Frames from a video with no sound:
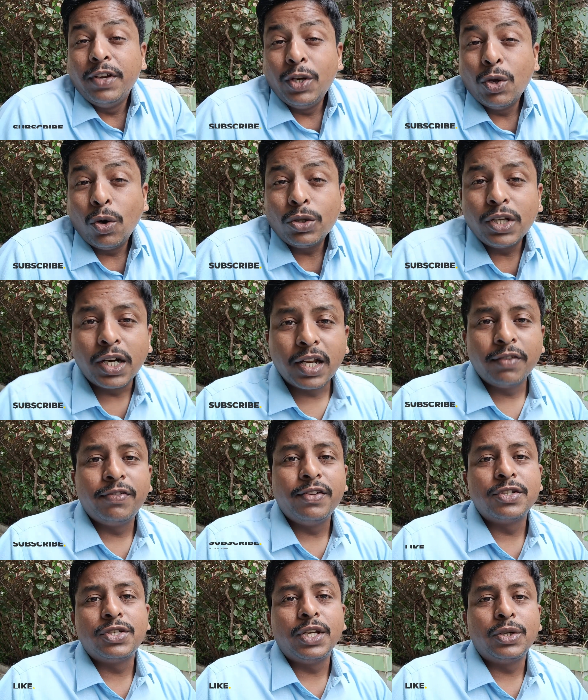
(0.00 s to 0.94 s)
We know that
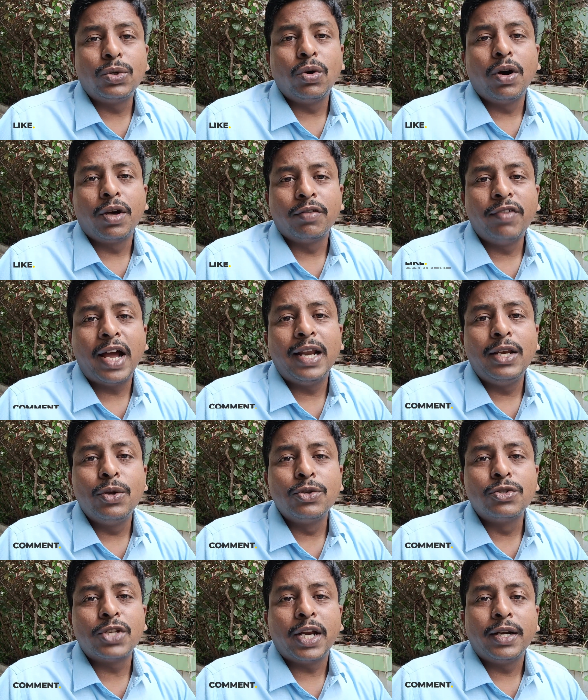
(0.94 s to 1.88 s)
if we stick to our
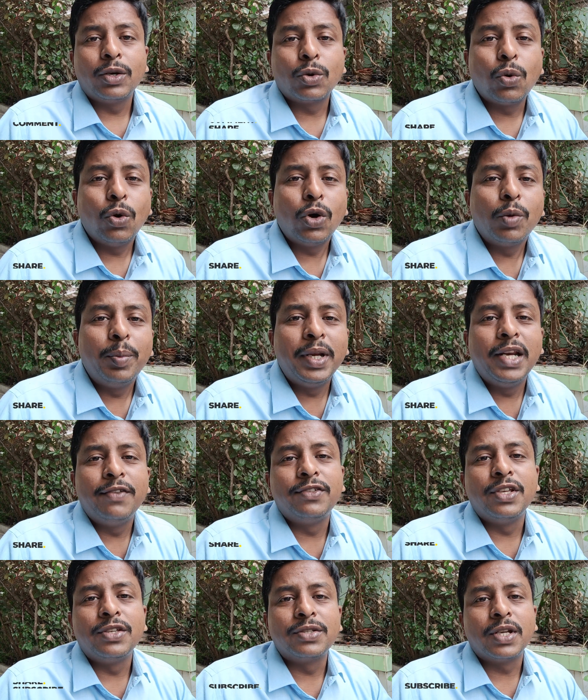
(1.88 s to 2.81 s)
values and core
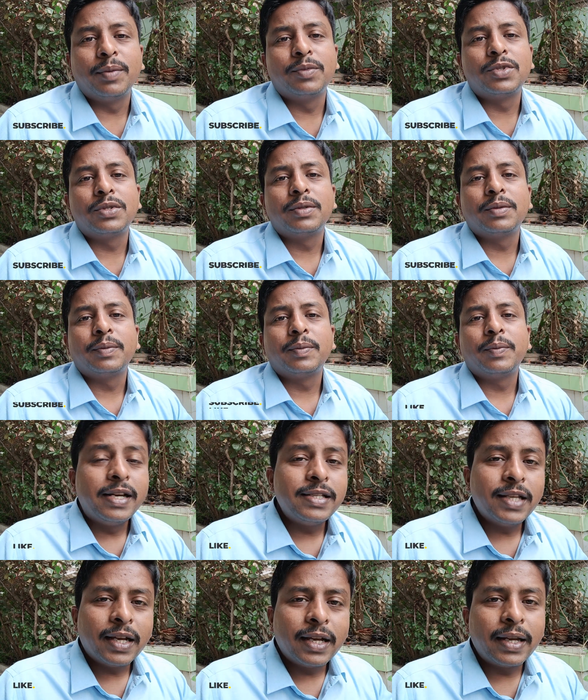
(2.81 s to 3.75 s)
belief systems,
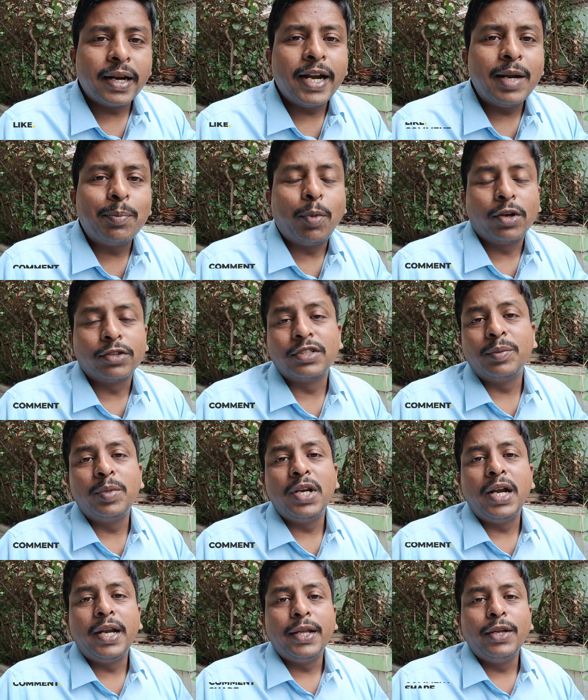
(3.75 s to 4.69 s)
there is a great
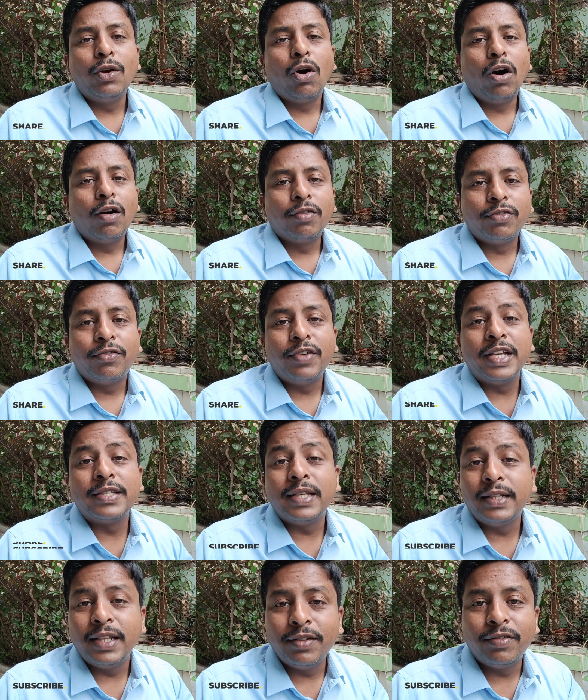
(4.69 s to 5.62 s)
possibility of
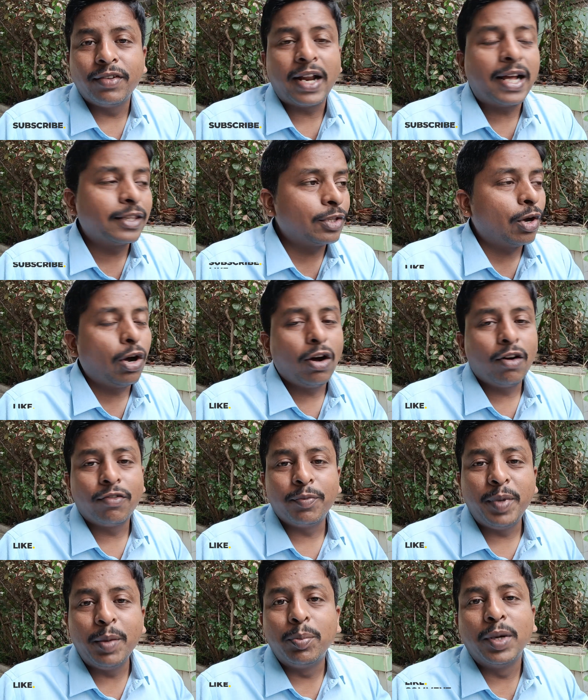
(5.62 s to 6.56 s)
facing the wrath
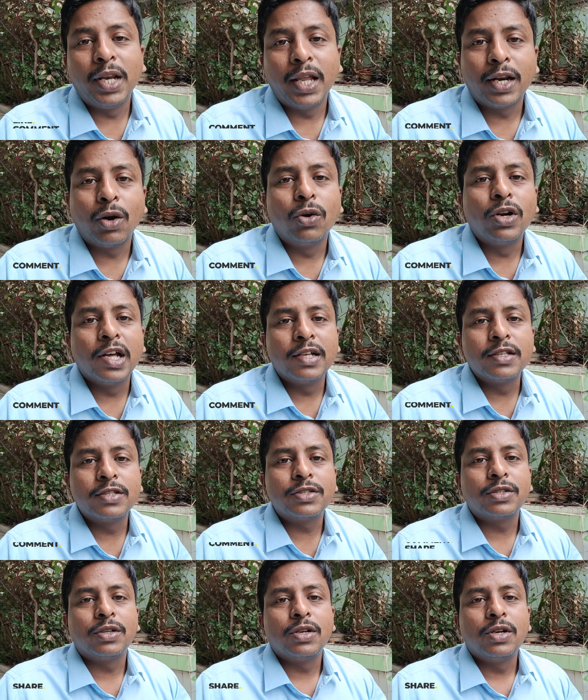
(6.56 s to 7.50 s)
of people around
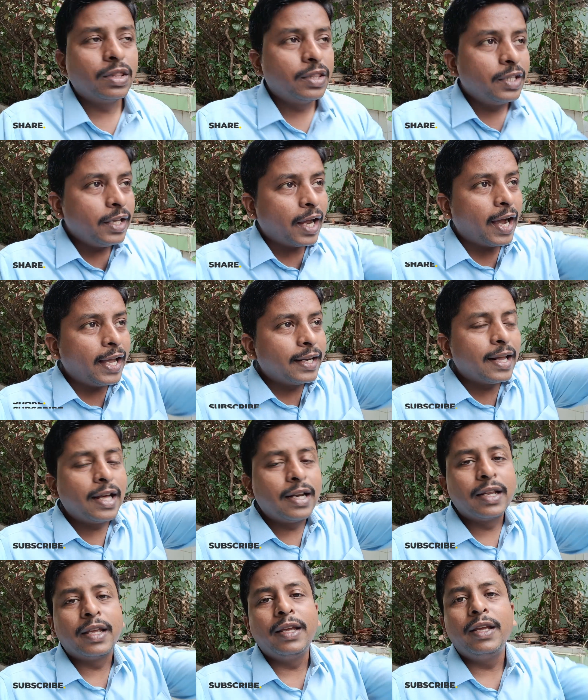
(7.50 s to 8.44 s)
us or the
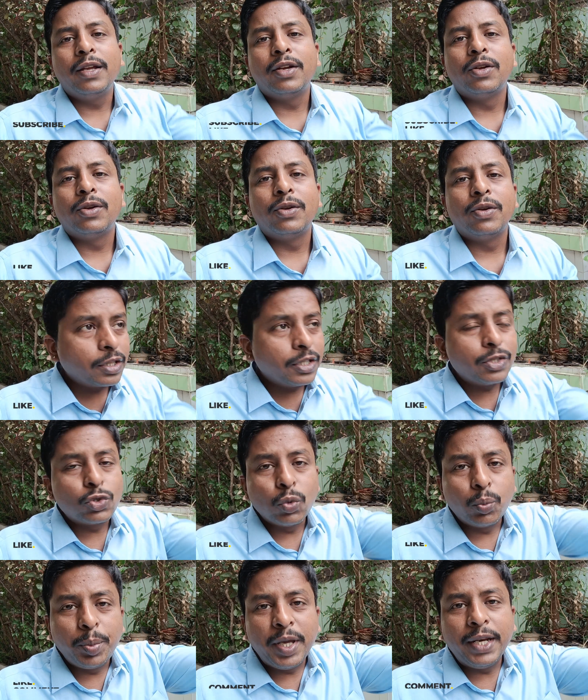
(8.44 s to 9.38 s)
hierarchy or the
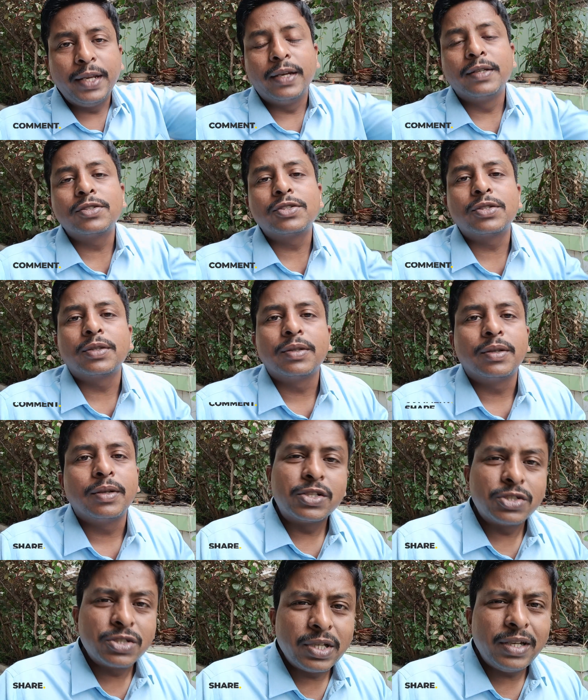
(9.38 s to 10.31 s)
superiors,
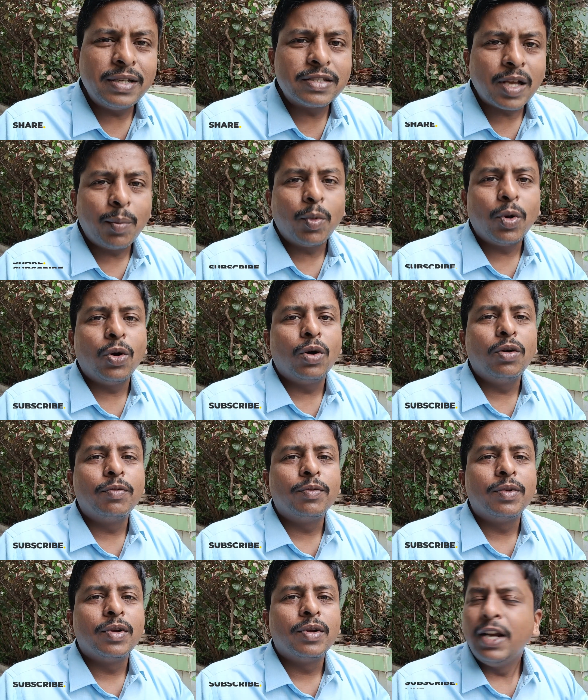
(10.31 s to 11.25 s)
but still
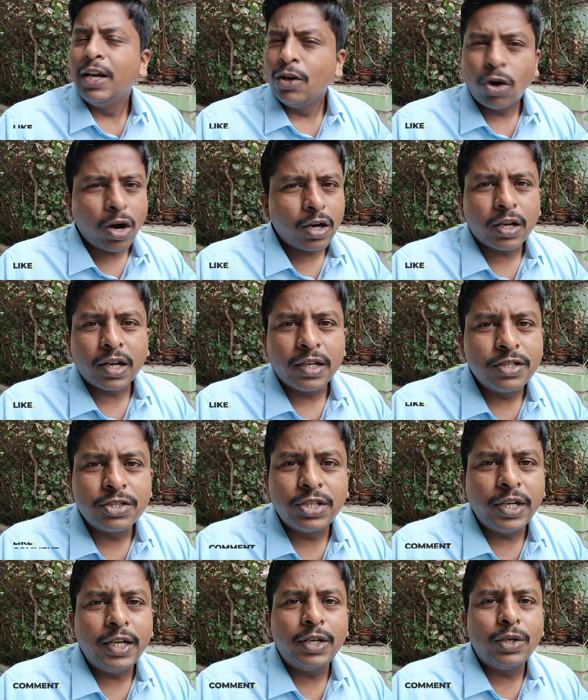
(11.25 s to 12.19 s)
somehow will not
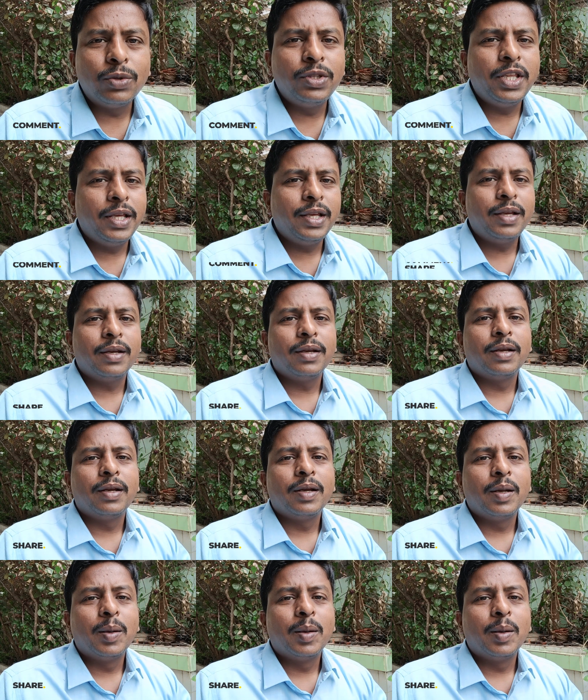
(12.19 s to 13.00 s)
concede to the